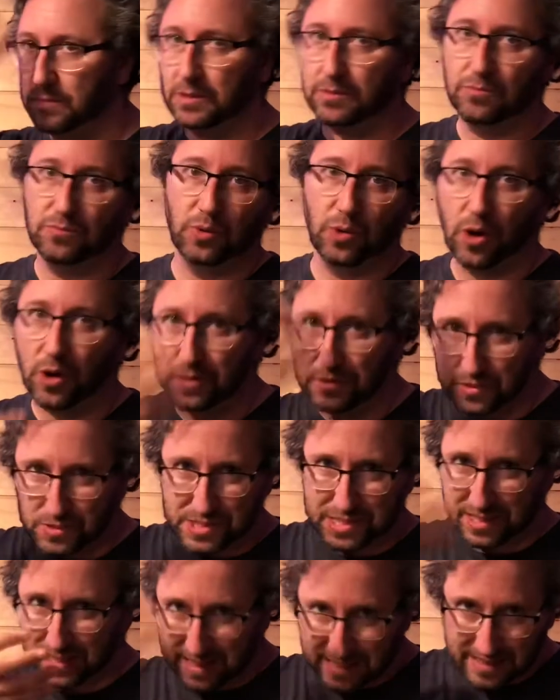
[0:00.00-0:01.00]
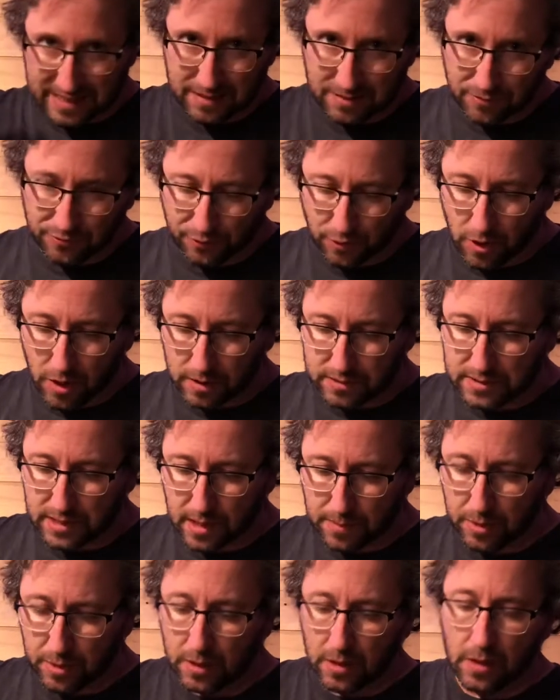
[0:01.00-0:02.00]
we're all used to getting fogged
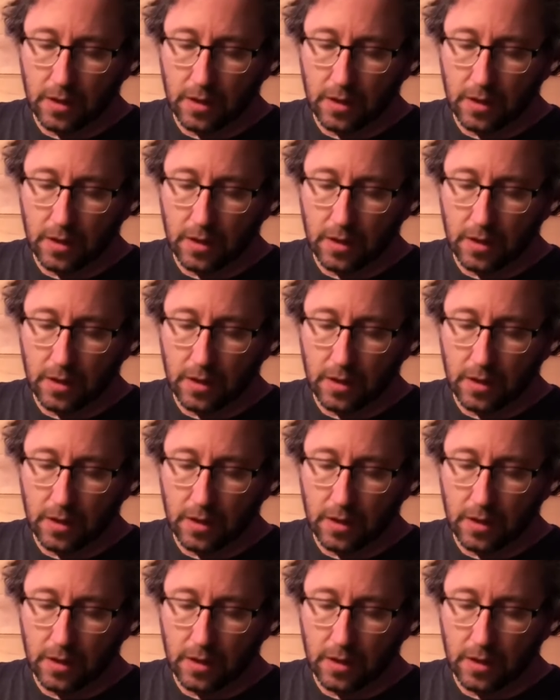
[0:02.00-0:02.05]
up.